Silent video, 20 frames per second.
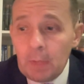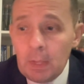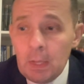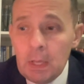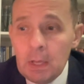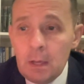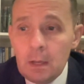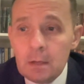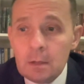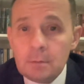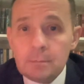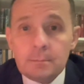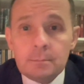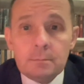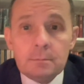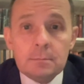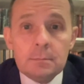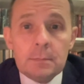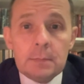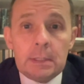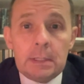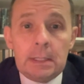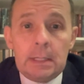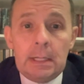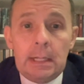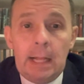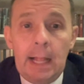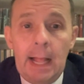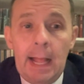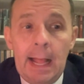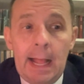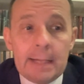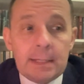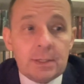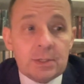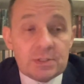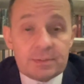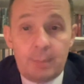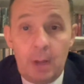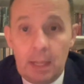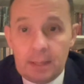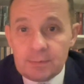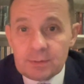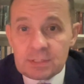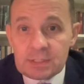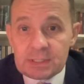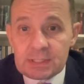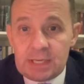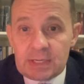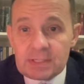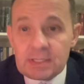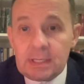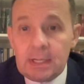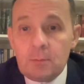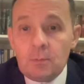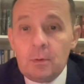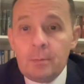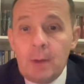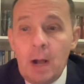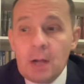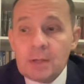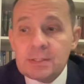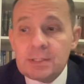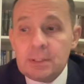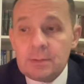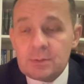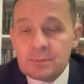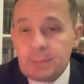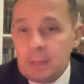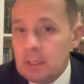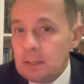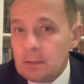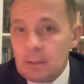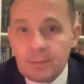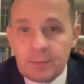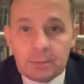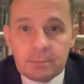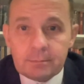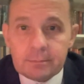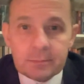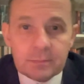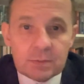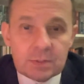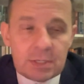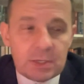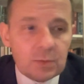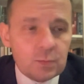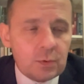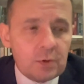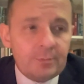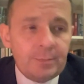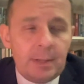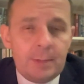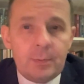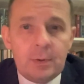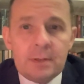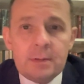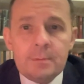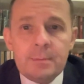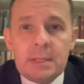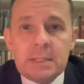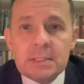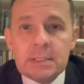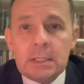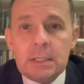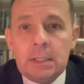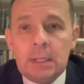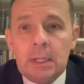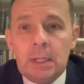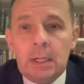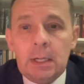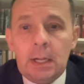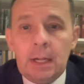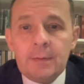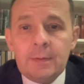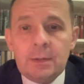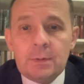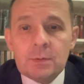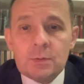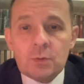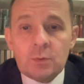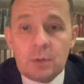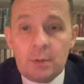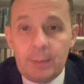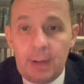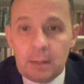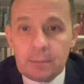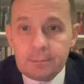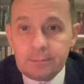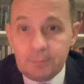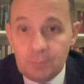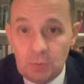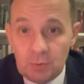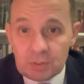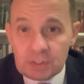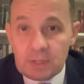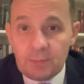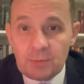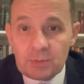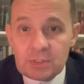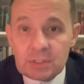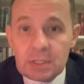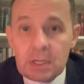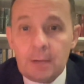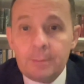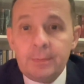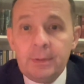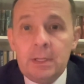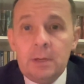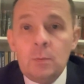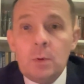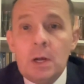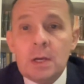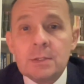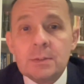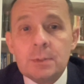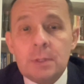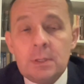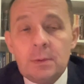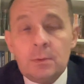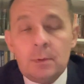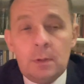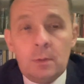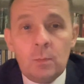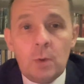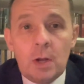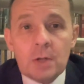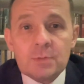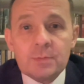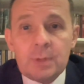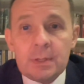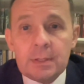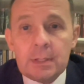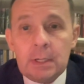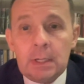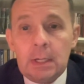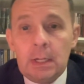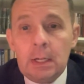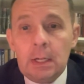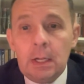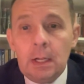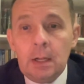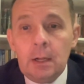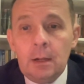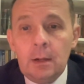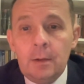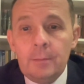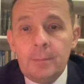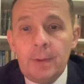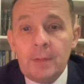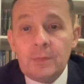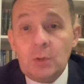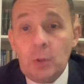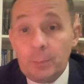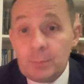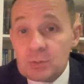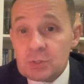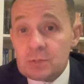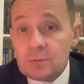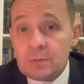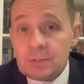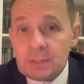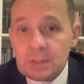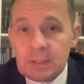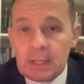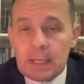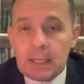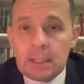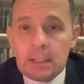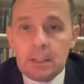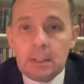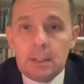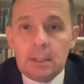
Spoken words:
And because of my success in network marketing, there's me and other 10, 12 people in the meeting. And they were talking about nuskin, which is the company he worked with, and the opportunity there.